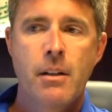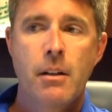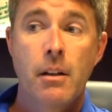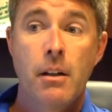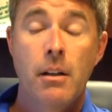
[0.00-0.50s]

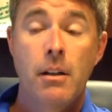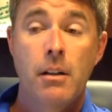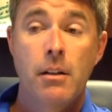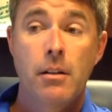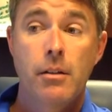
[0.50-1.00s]

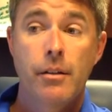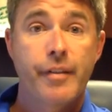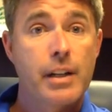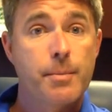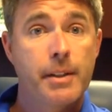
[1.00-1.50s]
Uh, the
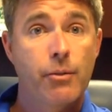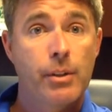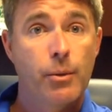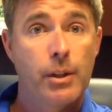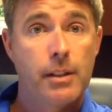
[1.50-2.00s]
freshmen did really
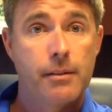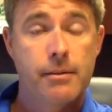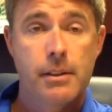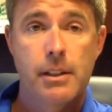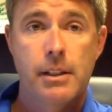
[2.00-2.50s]
well.
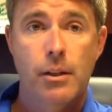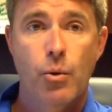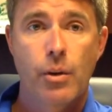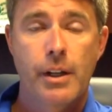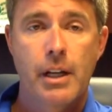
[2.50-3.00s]
Uh,
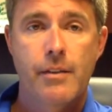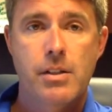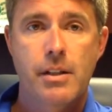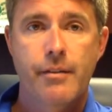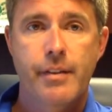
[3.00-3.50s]
Courtney
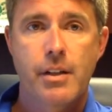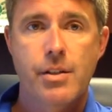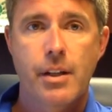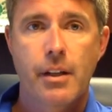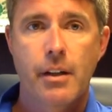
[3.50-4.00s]
obviously
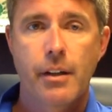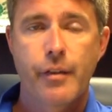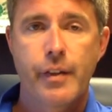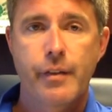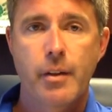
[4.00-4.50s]
finishing in under
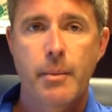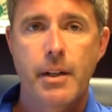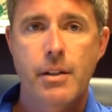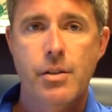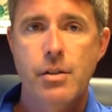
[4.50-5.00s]
50
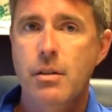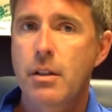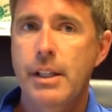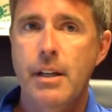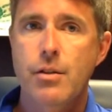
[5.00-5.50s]
minutes,
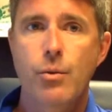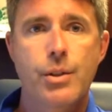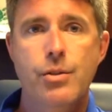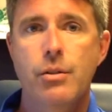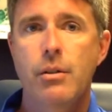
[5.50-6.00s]
clean as a
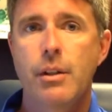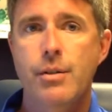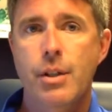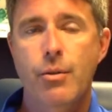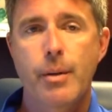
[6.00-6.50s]
whistle. It's
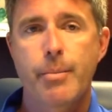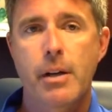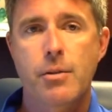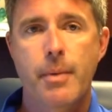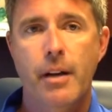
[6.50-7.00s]
a great bounce
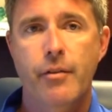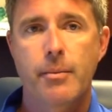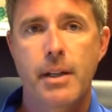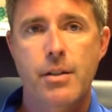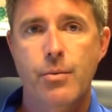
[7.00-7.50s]
back from
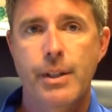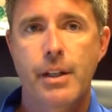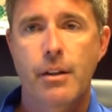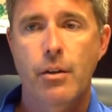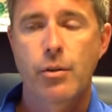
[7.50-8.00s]
last week,
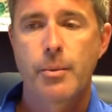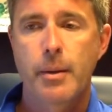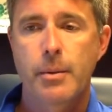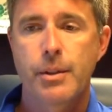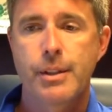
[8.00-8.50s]
you know, to be
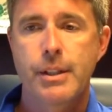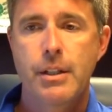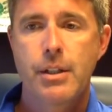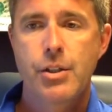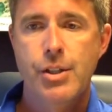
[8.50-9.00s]
able to
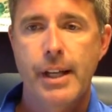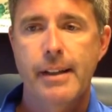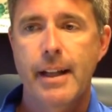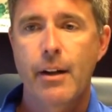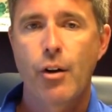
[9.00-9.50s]
shake
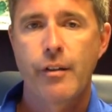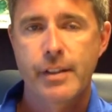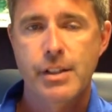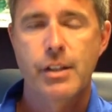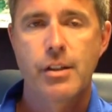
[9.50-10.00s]
that off
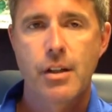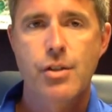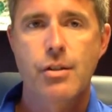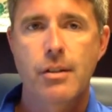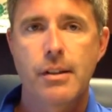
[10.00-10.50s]
as a
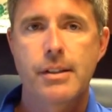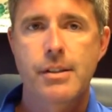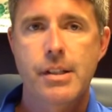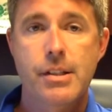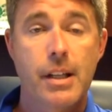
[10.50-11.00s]
youngster is,
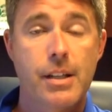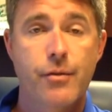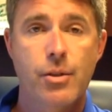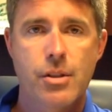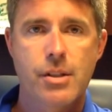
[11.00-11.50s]
is nice for
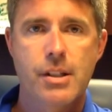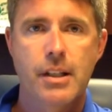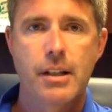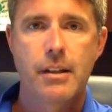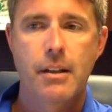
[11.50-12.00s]
us to
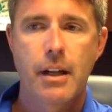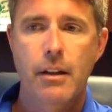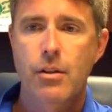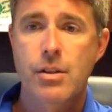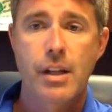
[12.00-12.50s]
see. And I
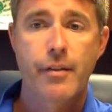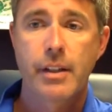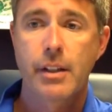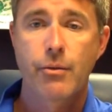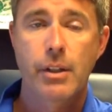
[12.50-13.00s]
thought Stephanie
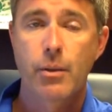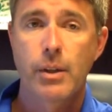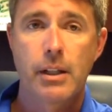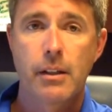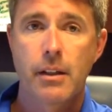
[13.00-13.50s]
did really
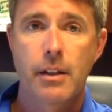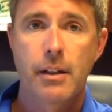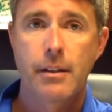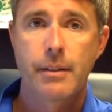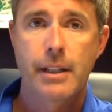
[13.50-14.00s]
well
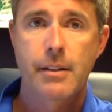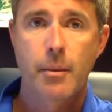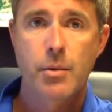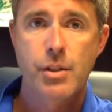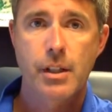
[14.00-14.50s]
uh, at number
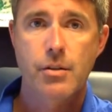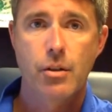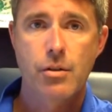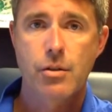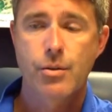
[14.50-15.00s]
six
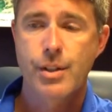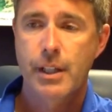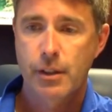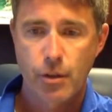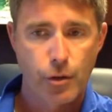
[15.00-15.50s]
also. She
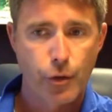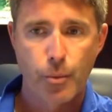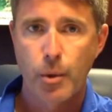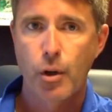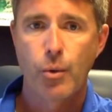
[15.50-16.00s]
held on to the
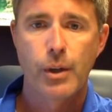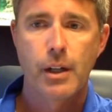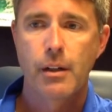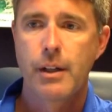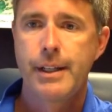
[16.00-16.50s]
ball
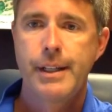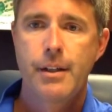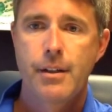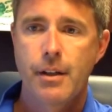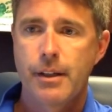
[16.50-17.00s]
well,
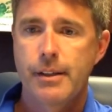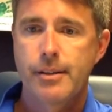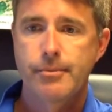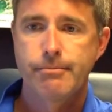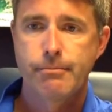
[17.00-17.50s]
um,
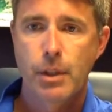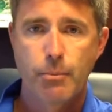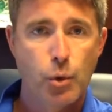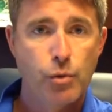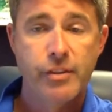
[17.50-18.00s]

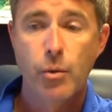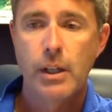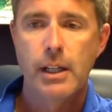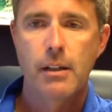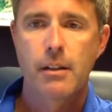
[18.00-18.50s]
moved
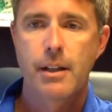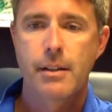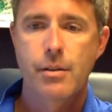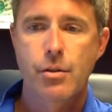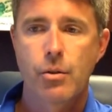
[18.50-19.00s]
well, and
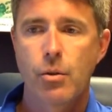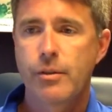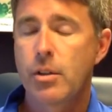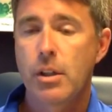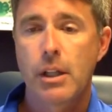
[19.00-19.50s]
so
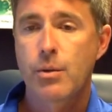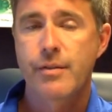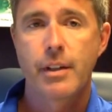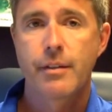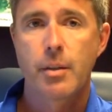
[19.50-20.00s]
overall I was
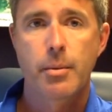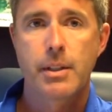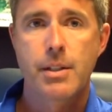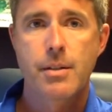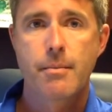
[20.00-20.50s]
very, very pleased.